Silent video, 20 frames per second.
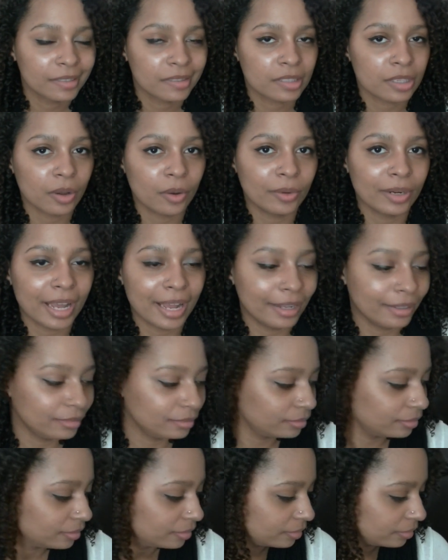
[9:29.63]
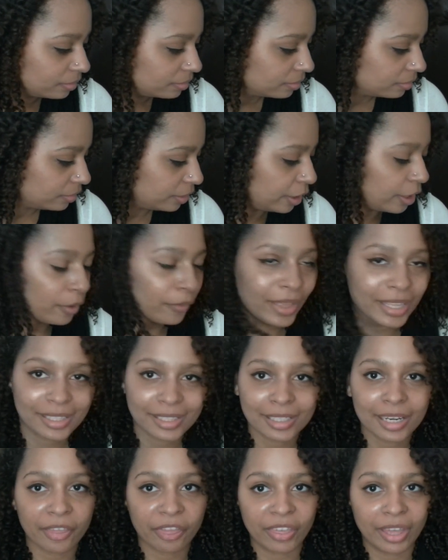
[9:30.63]
So not, you know,
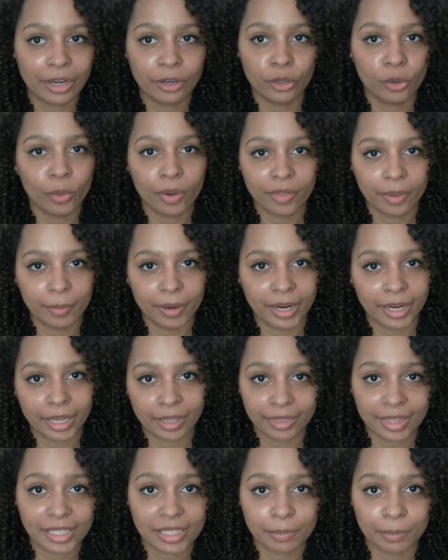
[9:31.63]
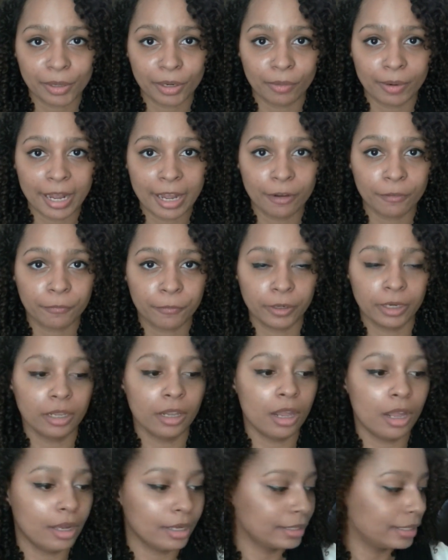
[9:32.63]
that's nothing new on the market. That's been around for a
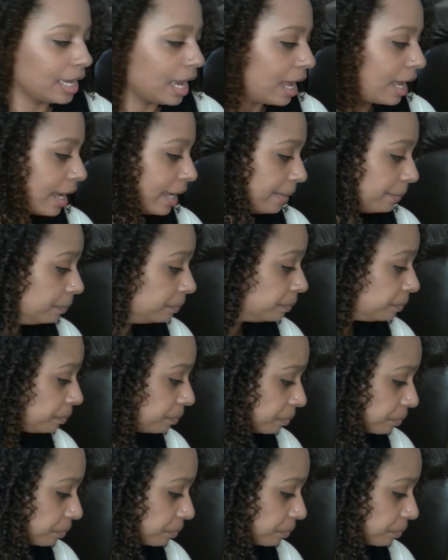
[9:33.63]
long time.